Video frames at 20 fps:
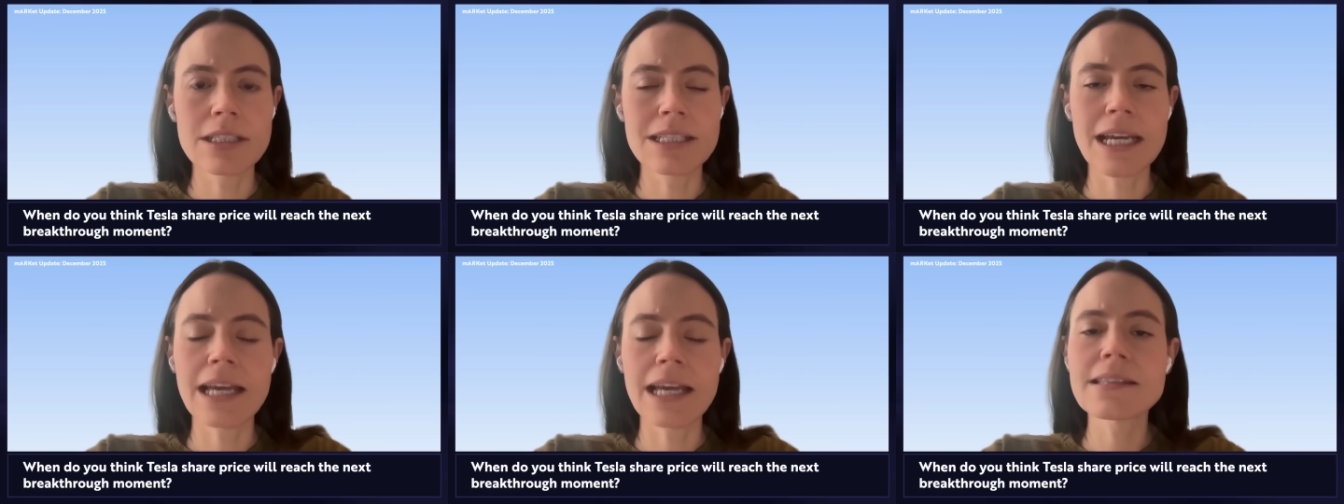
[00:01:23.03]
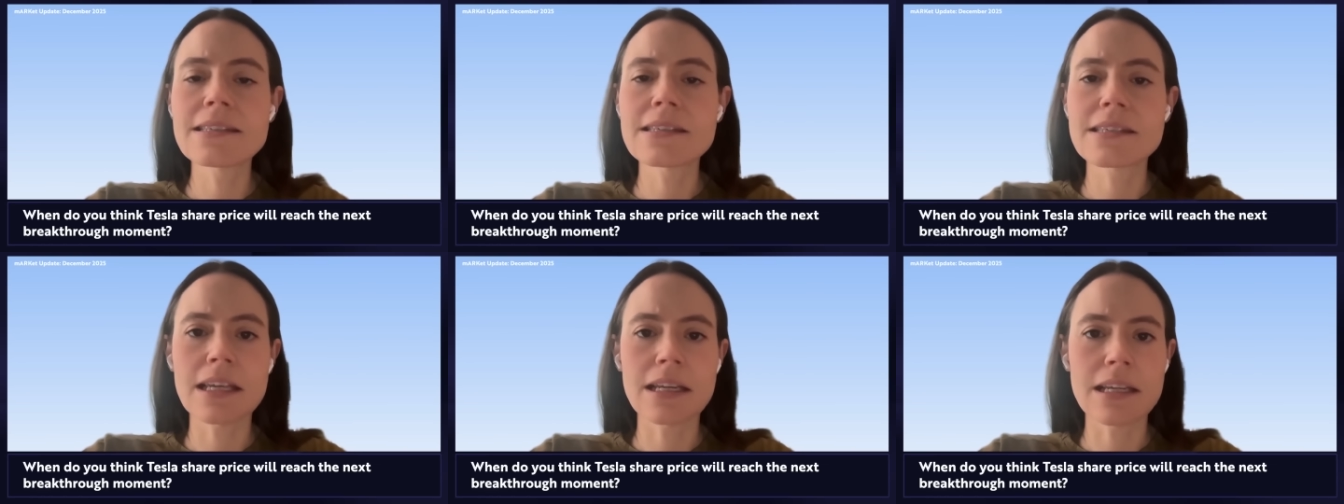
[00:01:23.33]

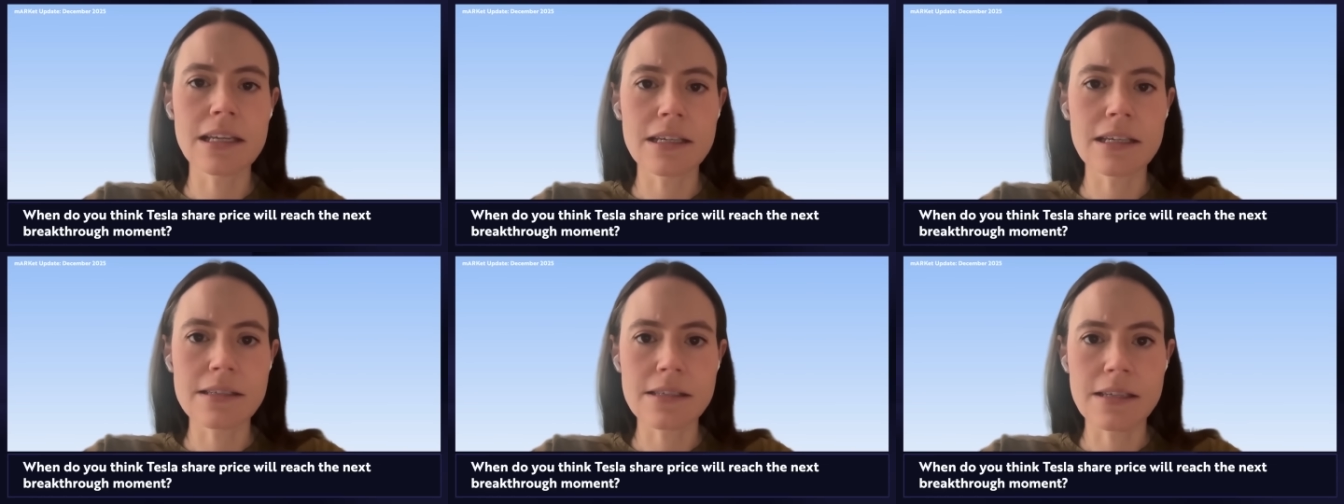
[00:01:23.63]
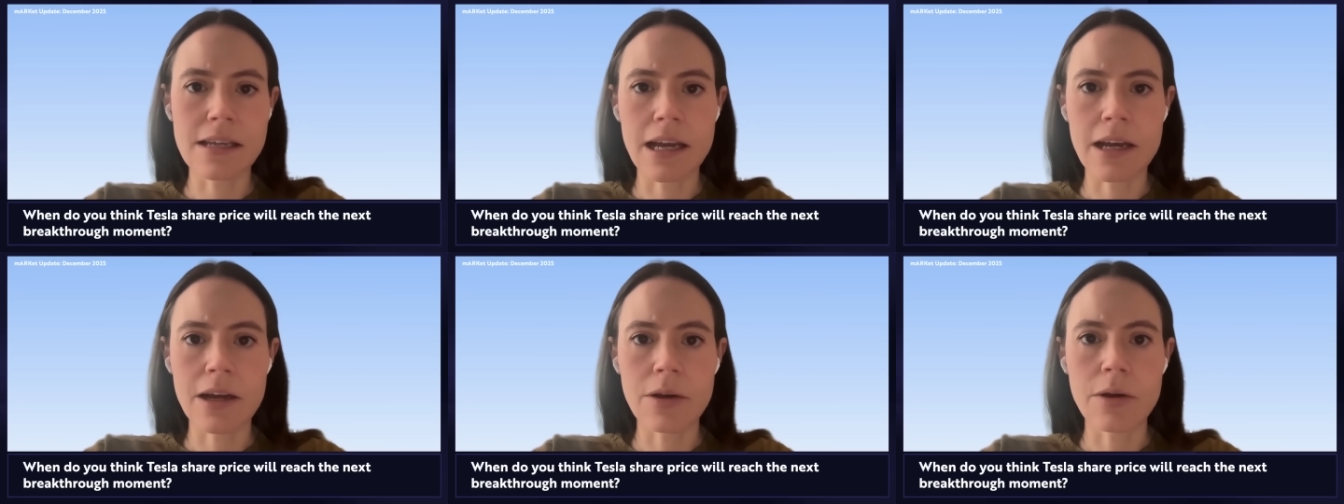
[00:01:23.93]
10
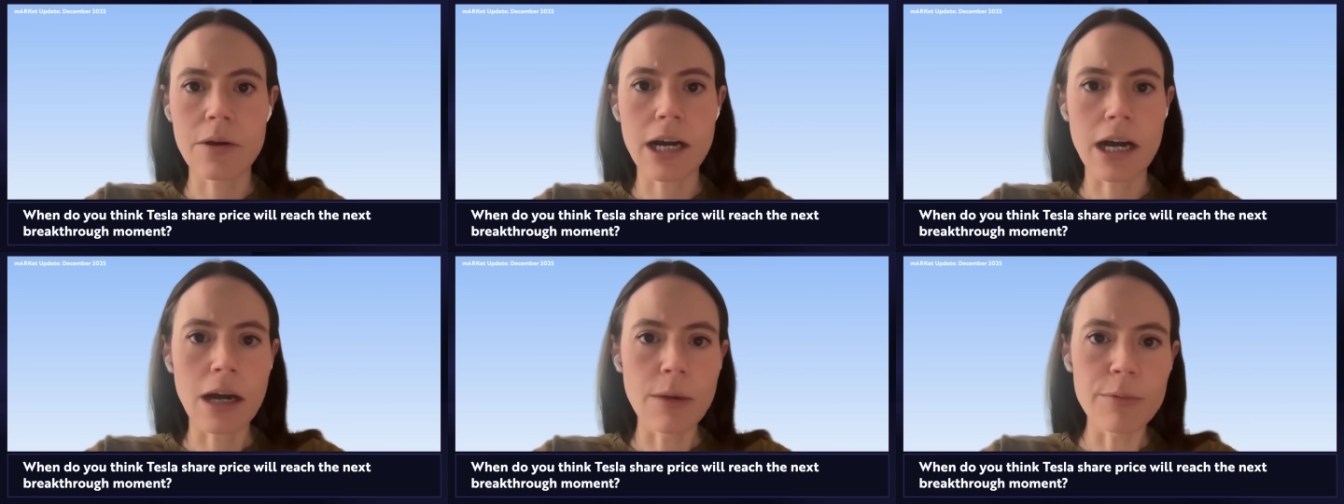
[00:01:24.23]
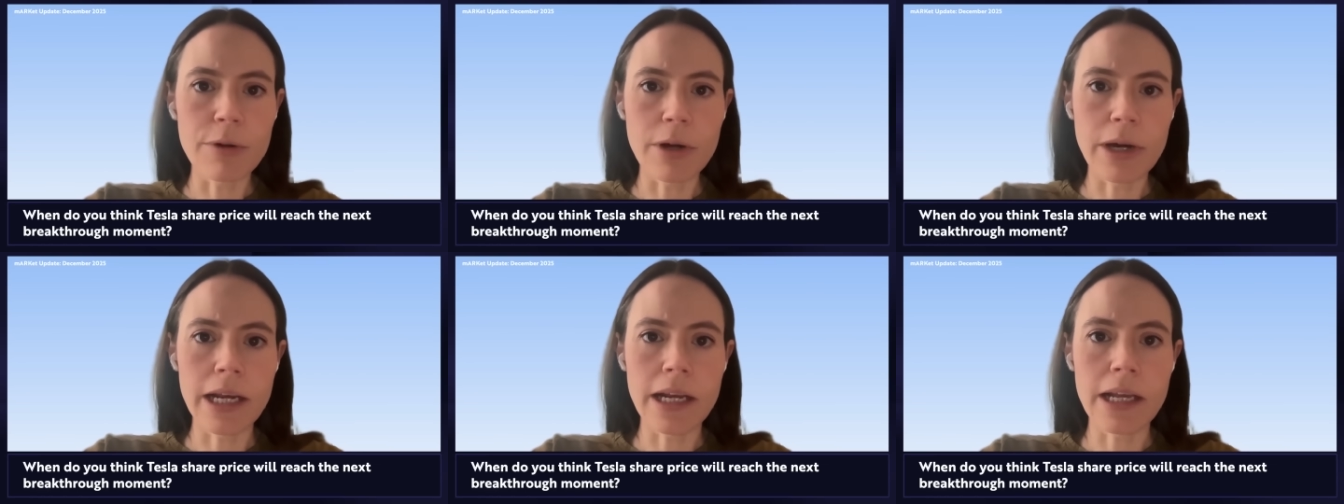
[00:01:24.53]
cities now
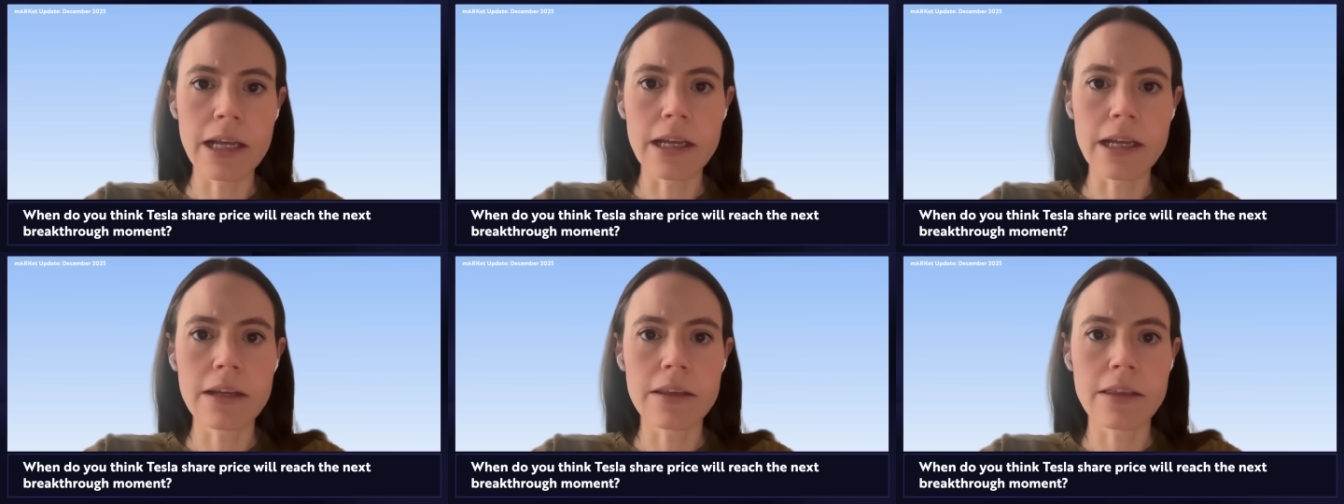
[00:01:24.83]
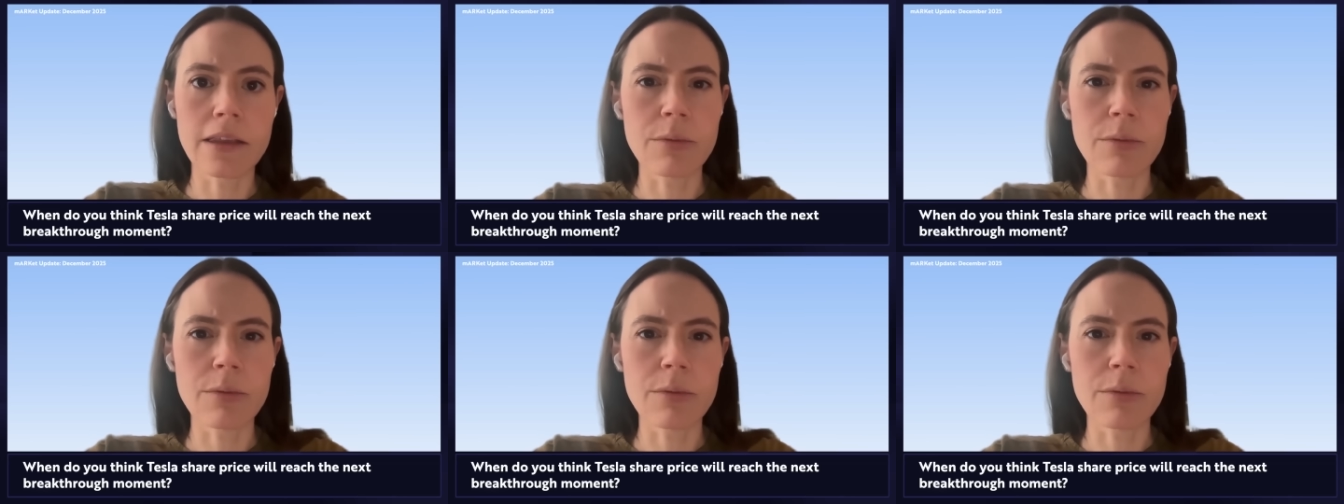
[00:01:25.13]
operating.